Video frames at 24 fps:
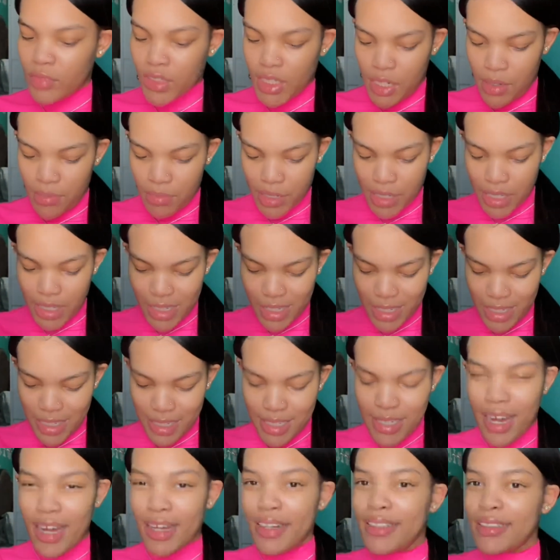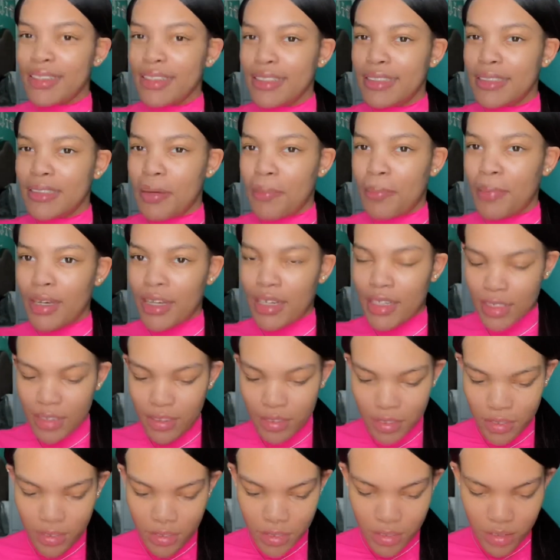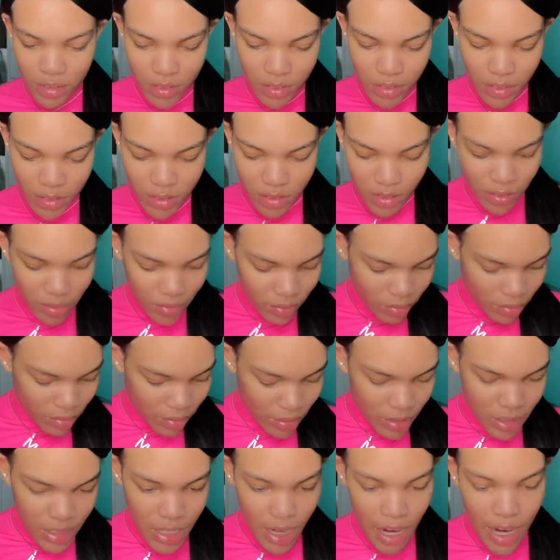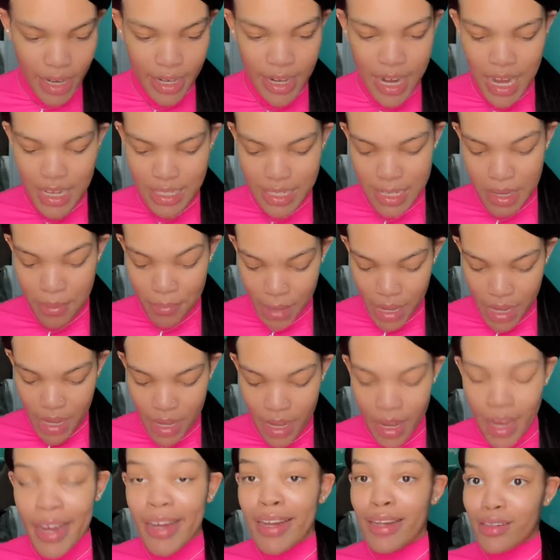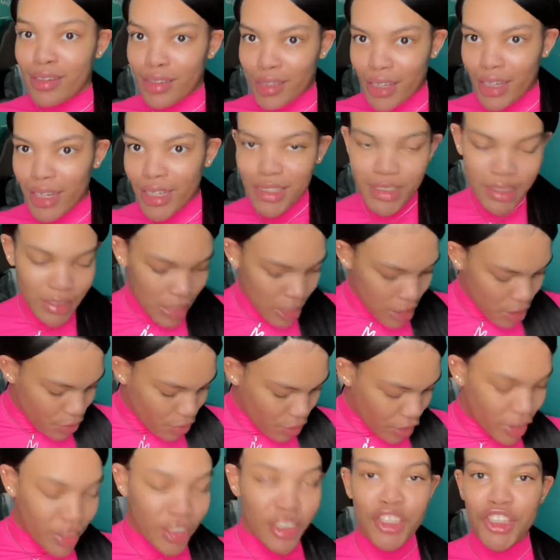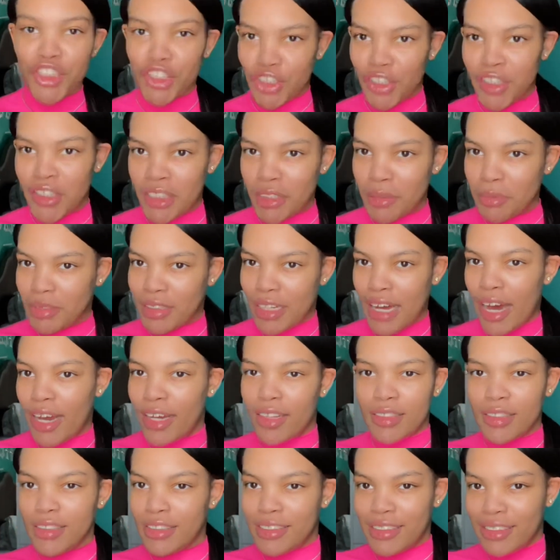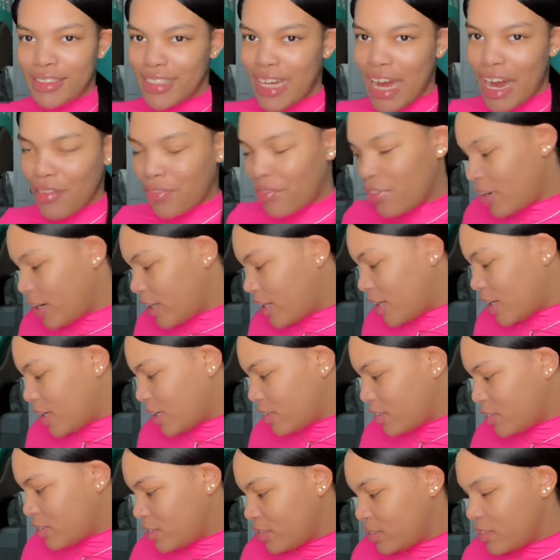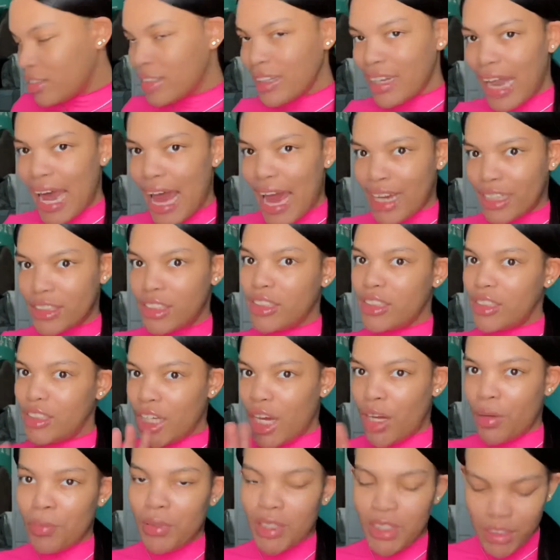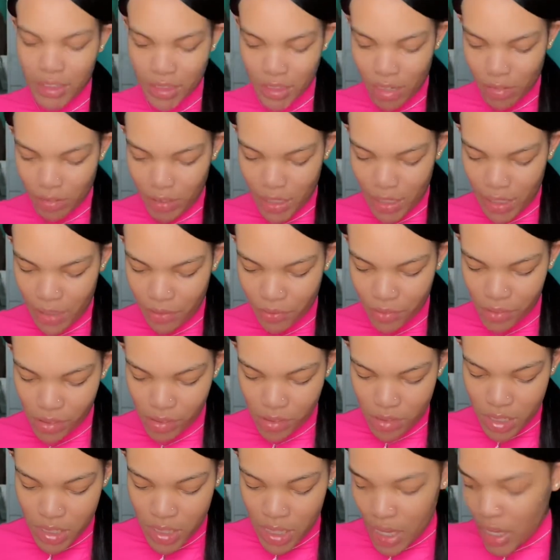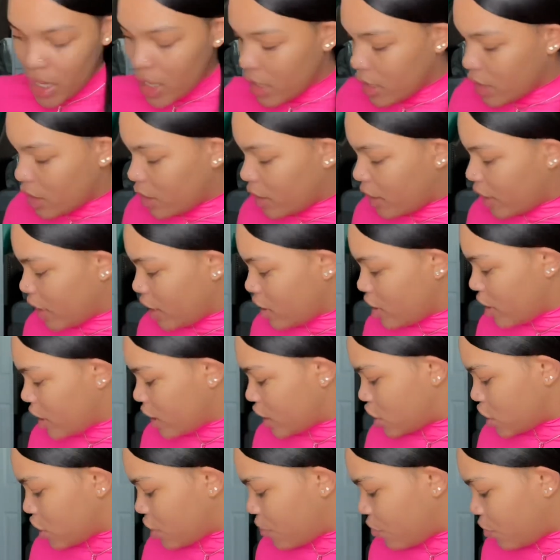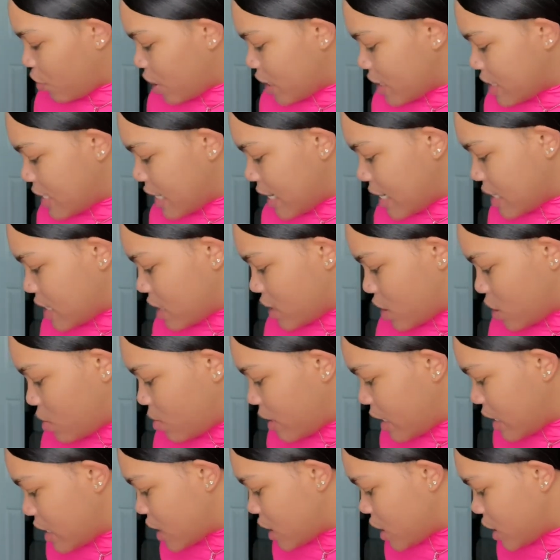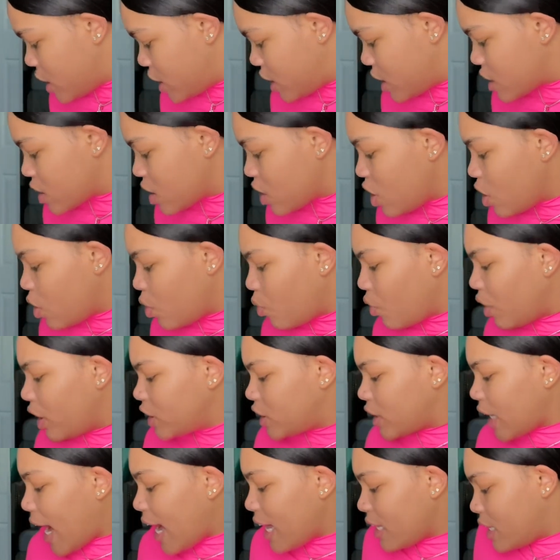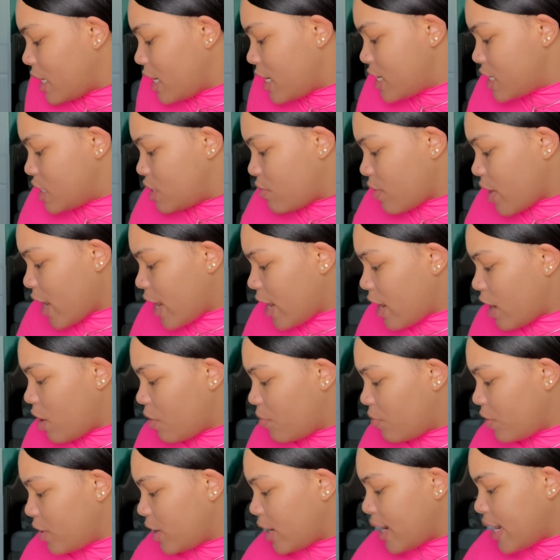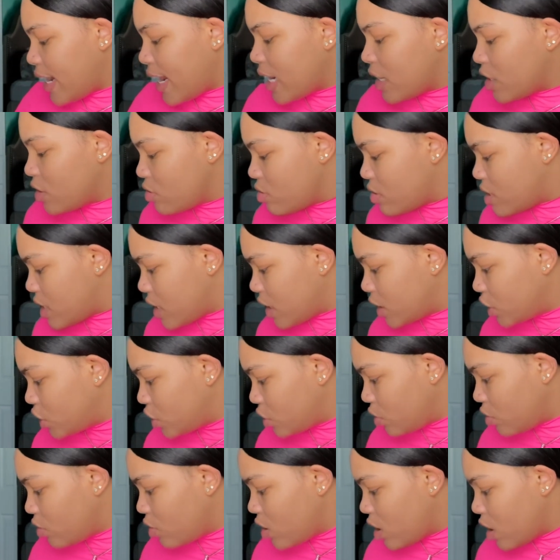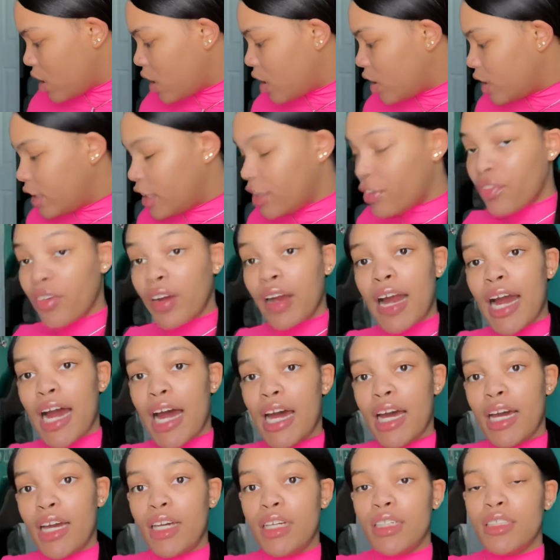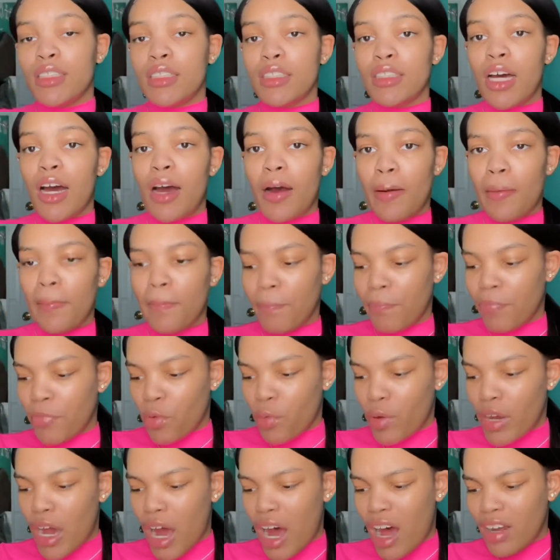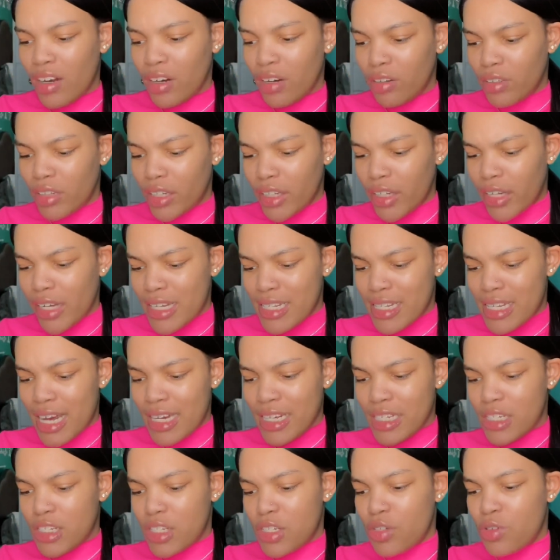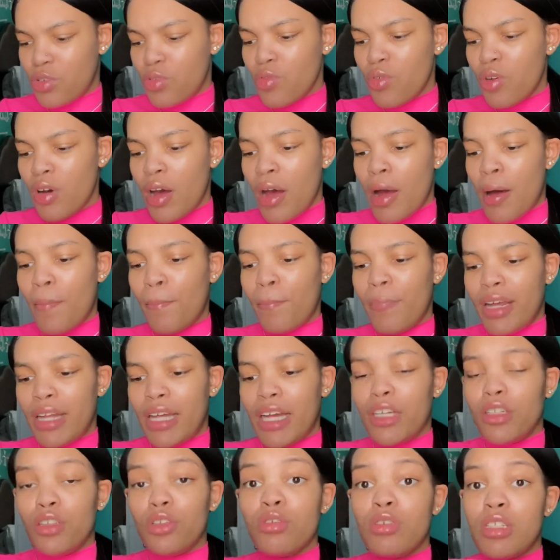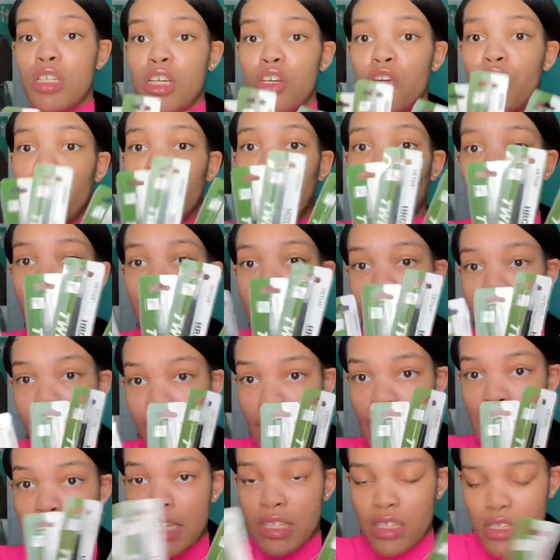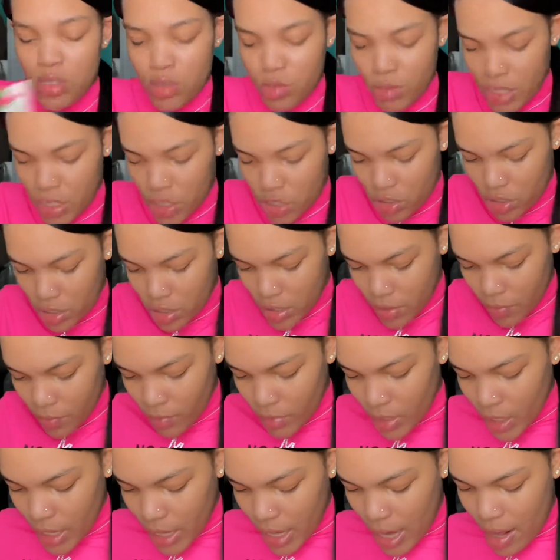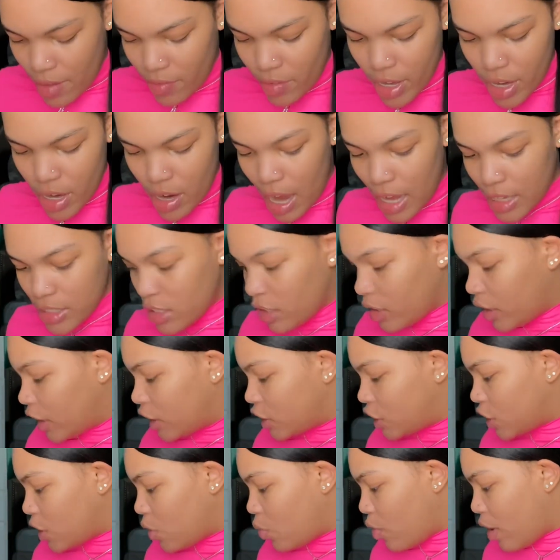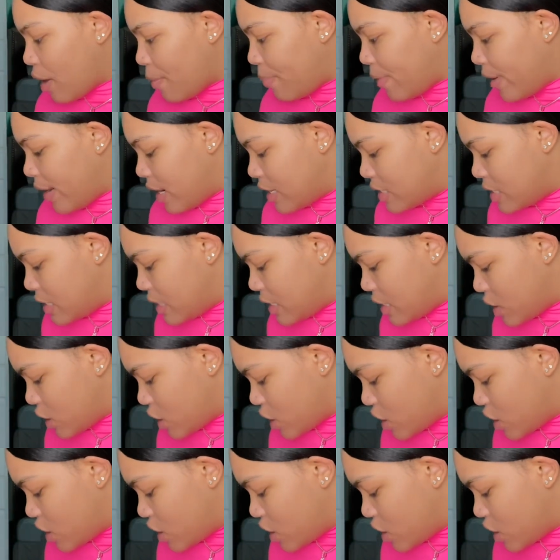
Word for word: But this is honestly to me, sorry, not to me, this is for the strips. Like, this is not for the lashes. So, please don't get confused. But then you get your four sets of tweezers, which I think is very helpful that they do send you different kinds. Um, We all know that it takes two, but they do send you four different kinds of tweezers. And then you also get your one pair of scissors.